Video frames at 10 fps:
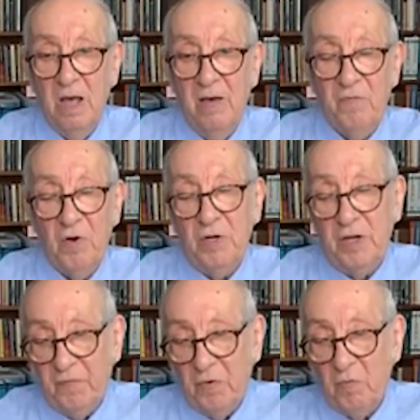for a
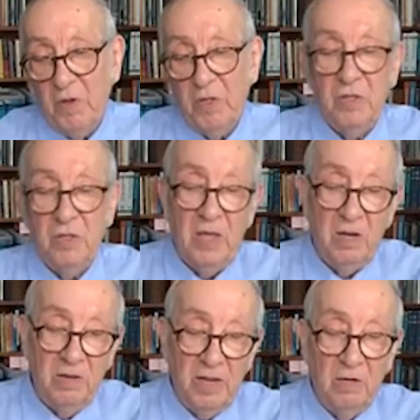different reason
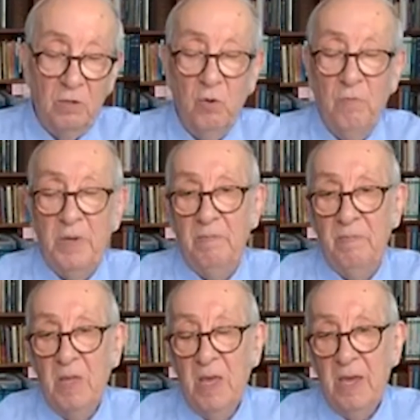than
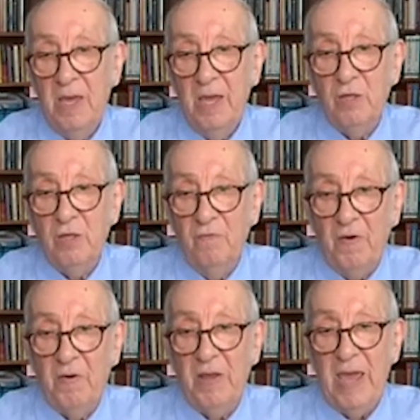aluminum, it's a
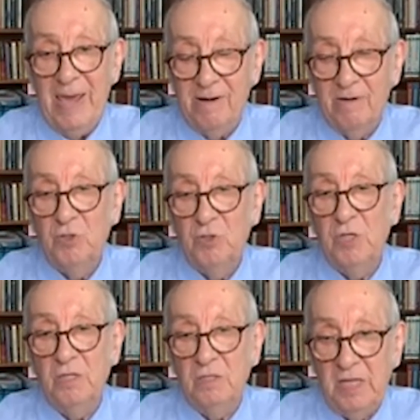very
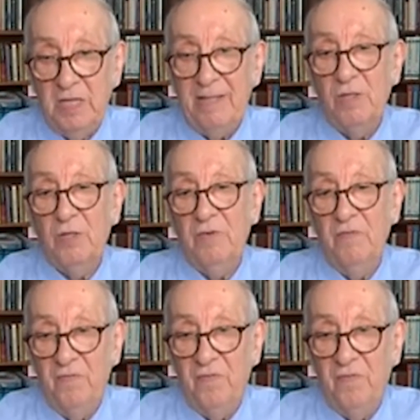energy
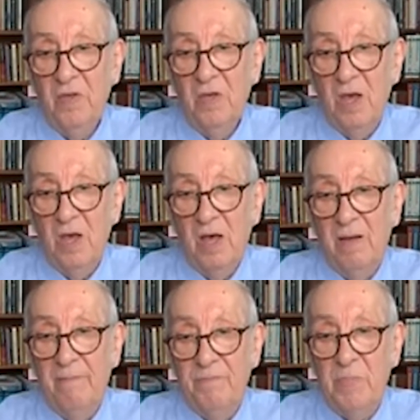intensive
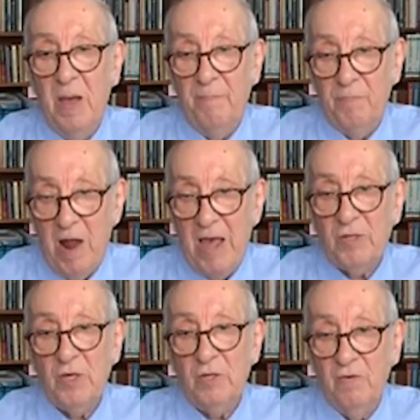
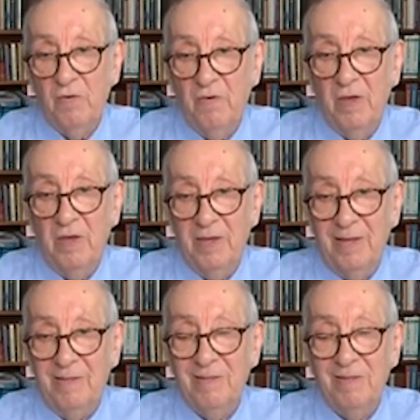process. So
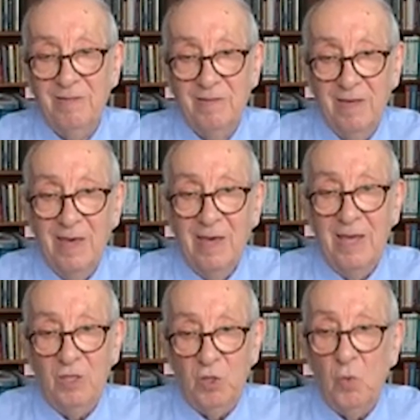
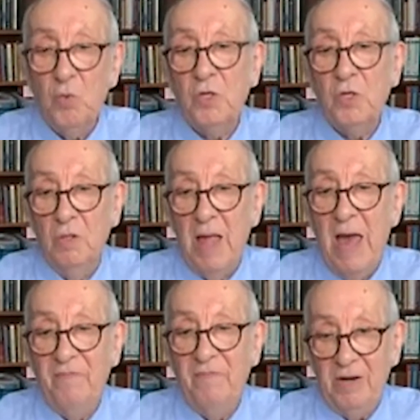it uses a
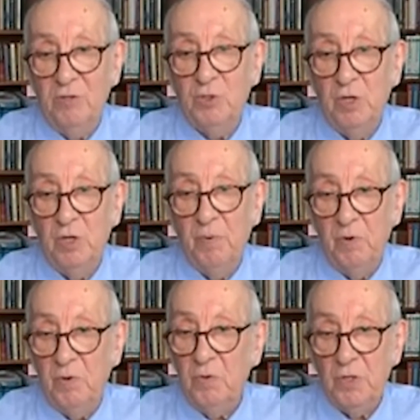lot of energy to
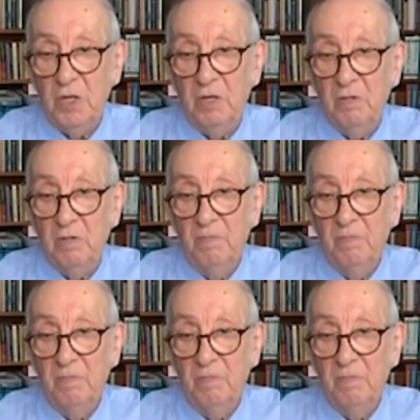produce steel.